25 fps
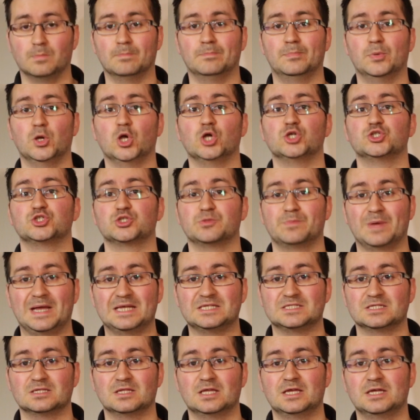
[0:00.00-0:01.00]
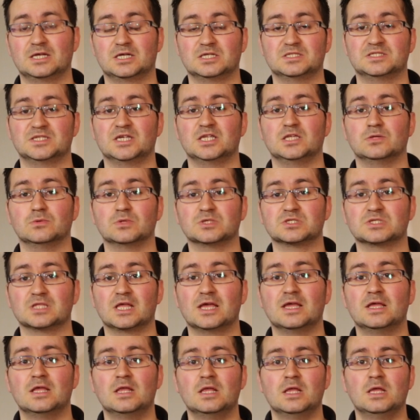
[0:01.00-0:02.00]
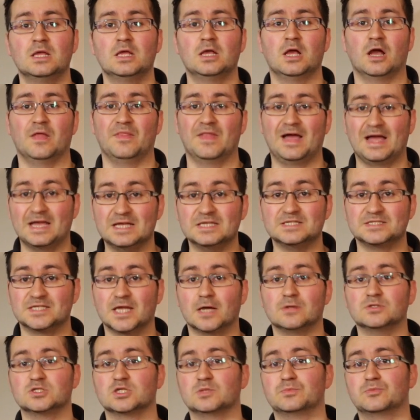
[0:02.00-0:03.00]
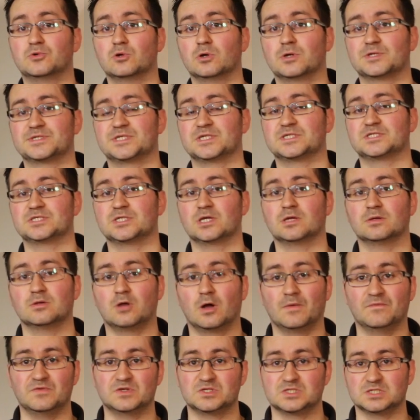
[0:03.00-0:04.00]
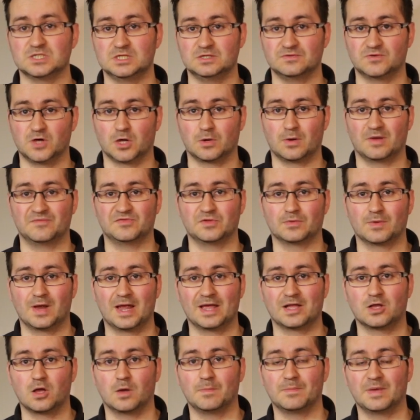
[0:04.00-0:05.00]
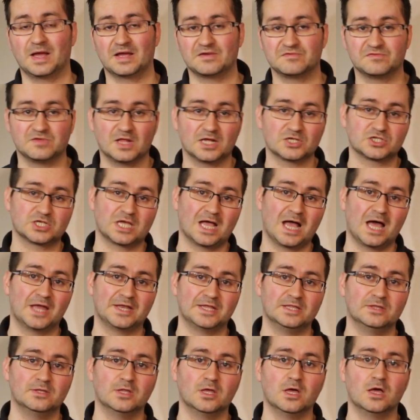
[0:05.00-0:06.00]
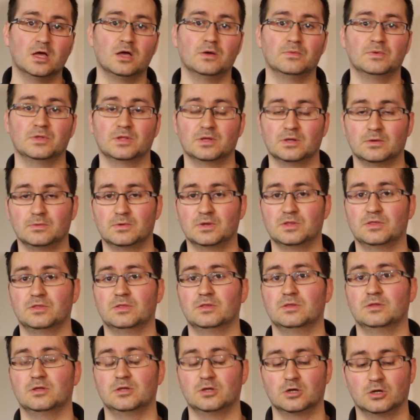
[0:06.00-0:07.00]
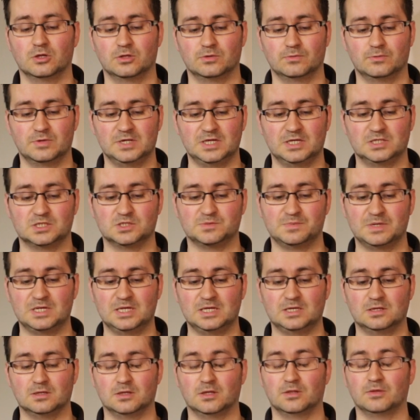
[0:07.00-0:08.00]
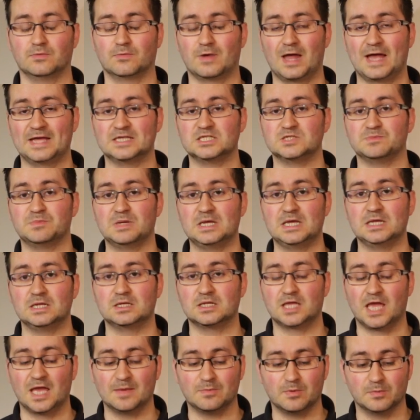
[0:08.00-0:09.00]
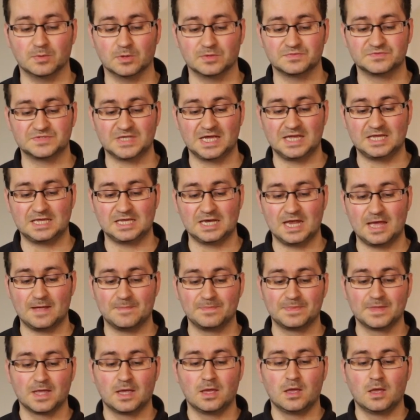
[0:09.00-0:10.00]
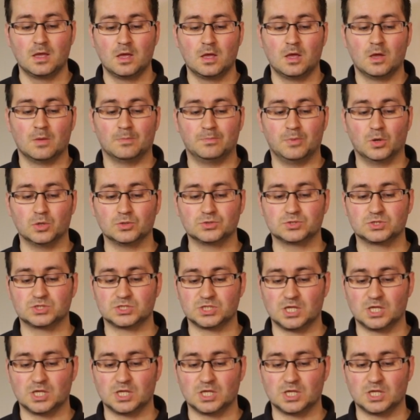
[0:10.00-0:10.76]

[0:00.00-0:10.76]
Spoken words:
burst, basically, continuously. And that is down to the processor. Obviously, you've got to have the right compact flash card in there with you know, the read speed and the write speed capable of taking it. But